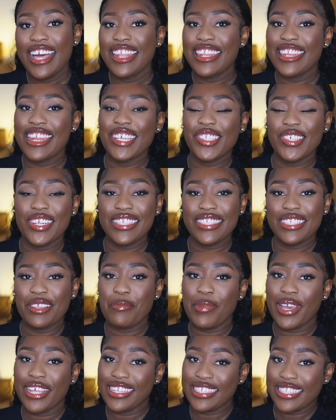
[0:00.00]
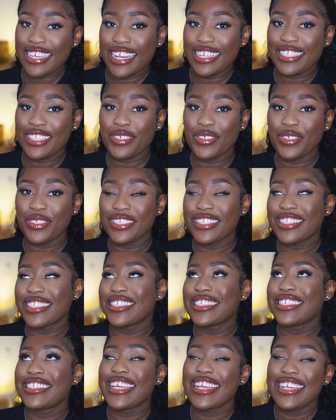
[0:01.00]
Now, as you've seen by the title,
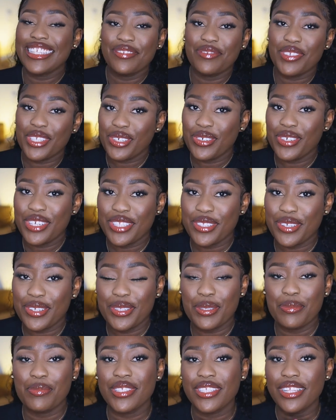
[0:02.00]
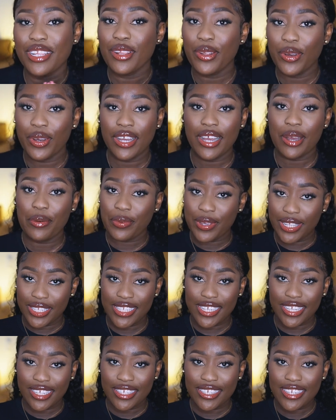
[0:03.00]
today's video is going to be the
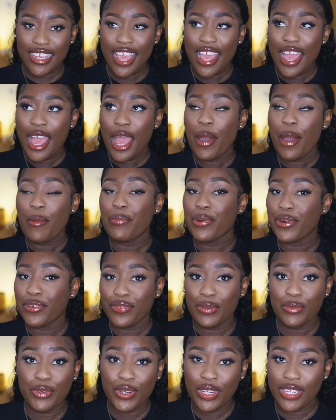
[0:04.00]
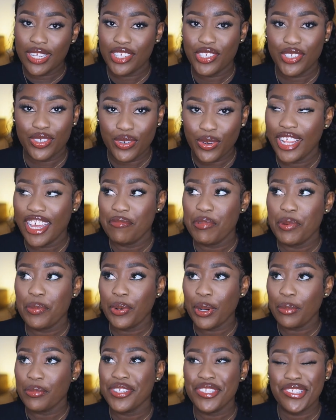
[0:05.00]
long-awaited perfume collection. I've been
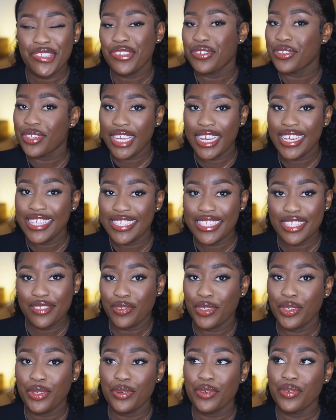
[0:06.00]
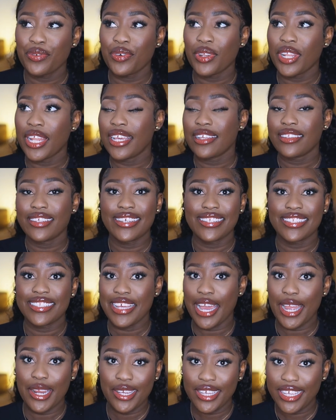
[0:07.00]
promising you guys this video for like the
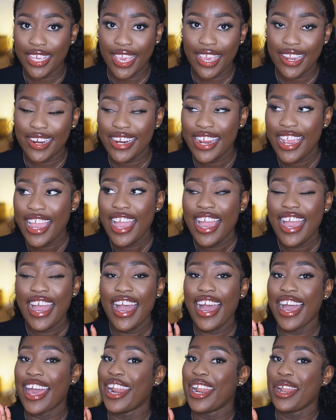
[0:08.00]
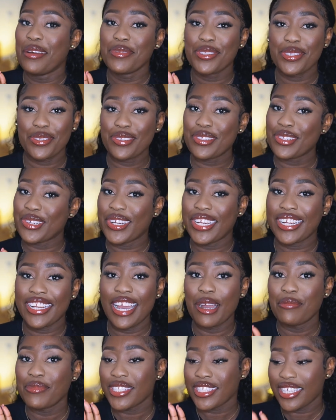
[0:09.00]
entire year, and I'm so sorry that
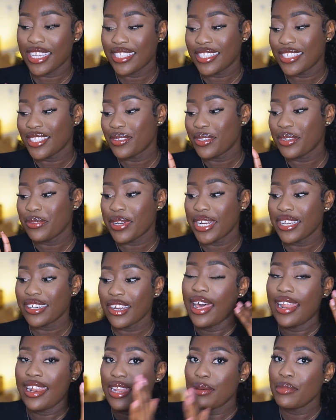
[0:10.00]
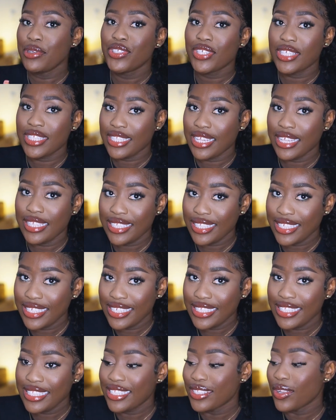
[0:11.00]
I'm just getting to it right now. And let me just say
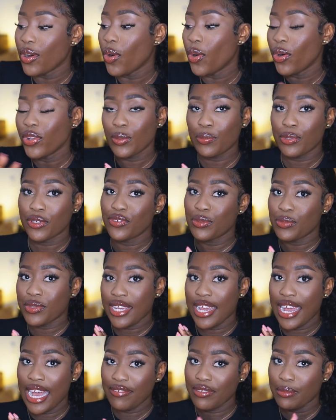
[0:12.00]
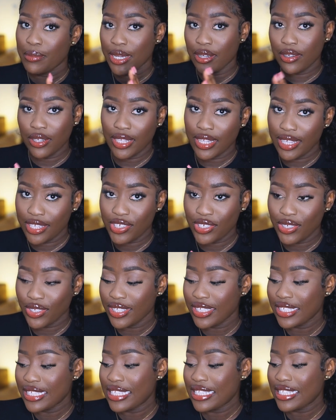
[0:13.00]
this is not all the perfumes I have in my
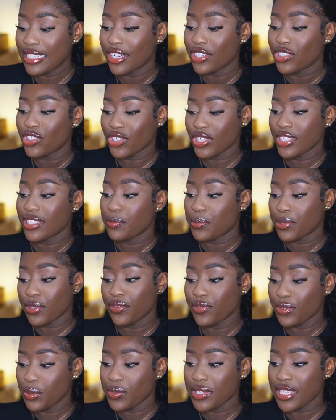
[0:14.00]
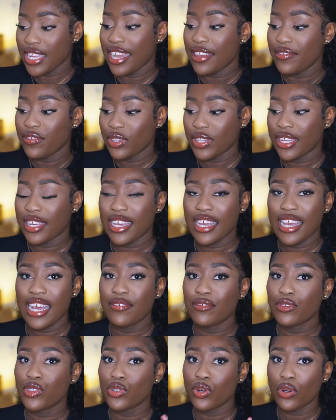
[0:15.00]
collection. These are just the perfumes that I feel like I
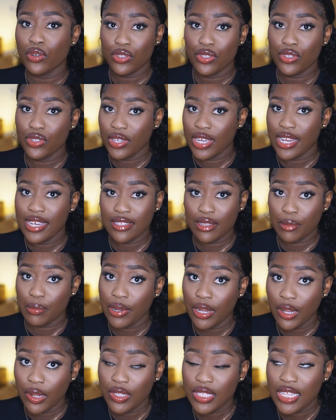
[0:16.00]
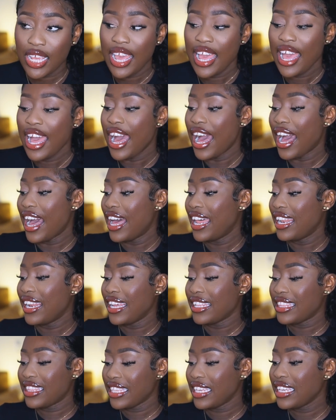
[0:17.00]
haven't talked to you guys about, and
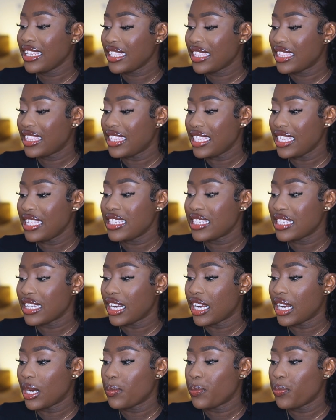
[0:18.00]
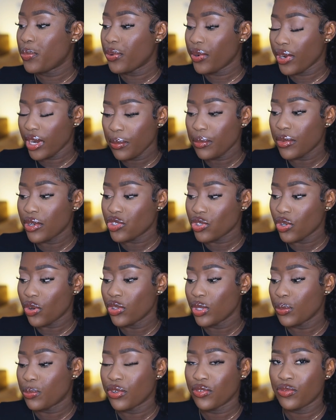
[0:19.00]
I think these are pretty much
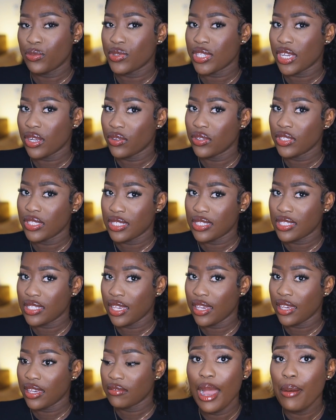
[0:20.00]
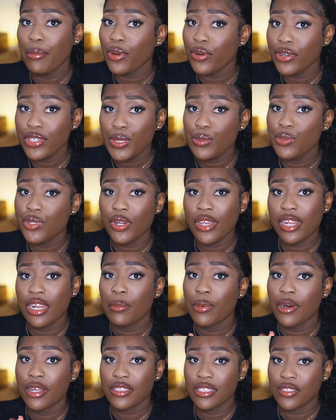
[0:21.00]
all the perfumes I got this year. I'm going to be talking
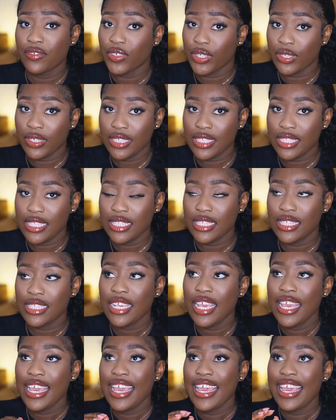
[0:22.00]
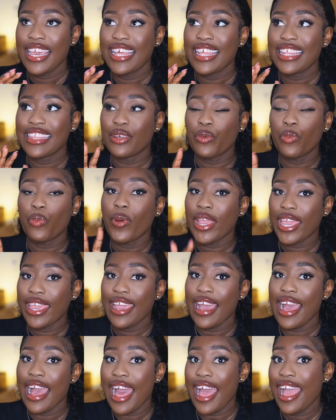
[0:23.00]
about these fragrances the
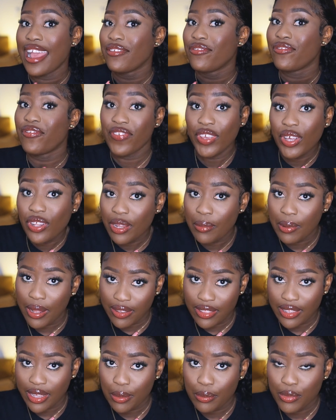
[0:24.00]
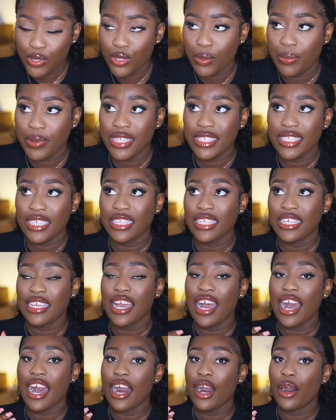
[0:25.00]
way I feel about them, so basically
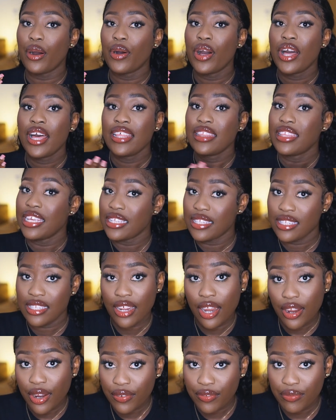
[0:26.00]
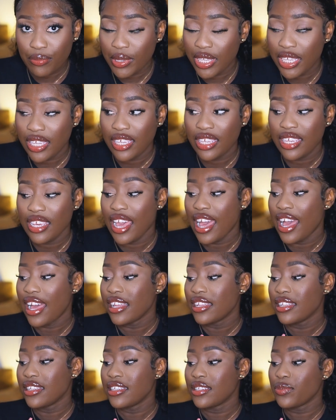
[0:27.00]
how they serve me
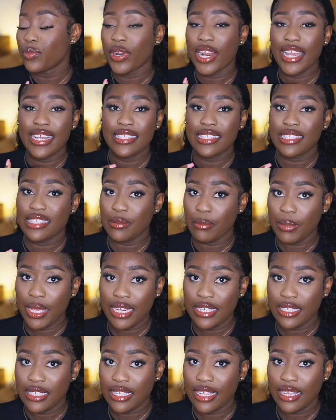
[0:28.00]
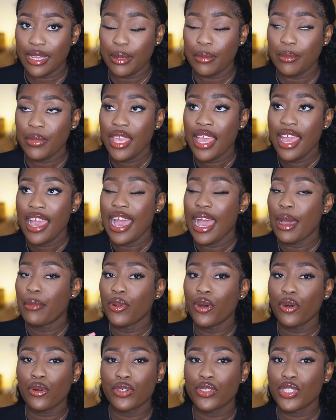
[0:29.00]
and what I smell in them. I'm
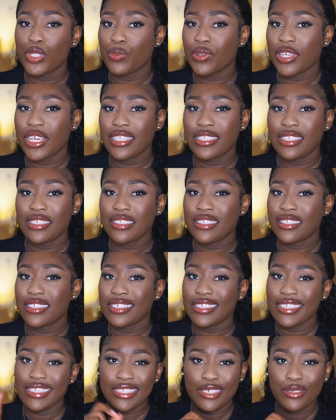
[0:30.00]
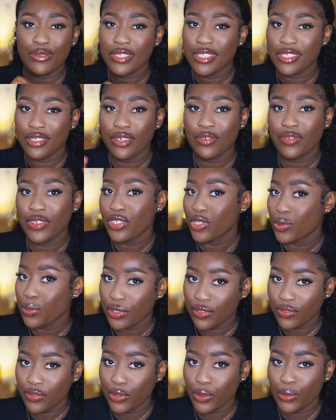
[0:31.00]
not going to be getting into the nitty-gritty of each
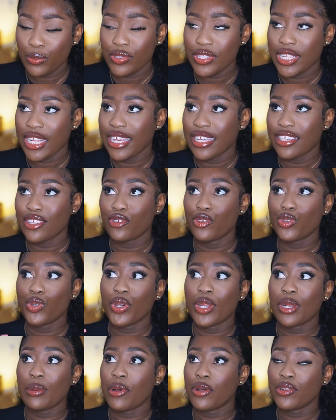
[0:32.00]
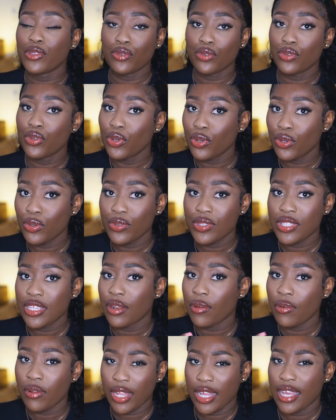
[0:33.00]
perfumes, like, you know, talking about the notes
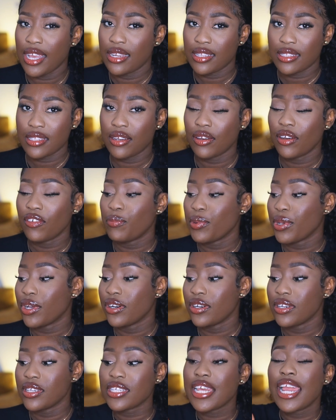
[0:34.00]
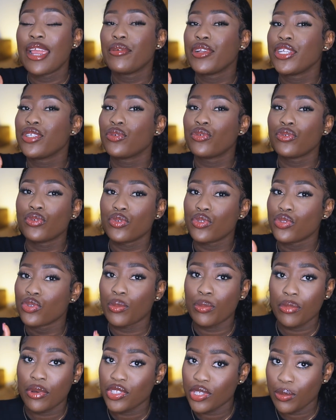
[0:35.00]
and all that kind of stuff, because I really don't know so
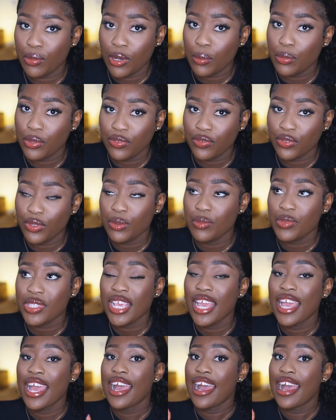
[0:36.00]
much about perfumes.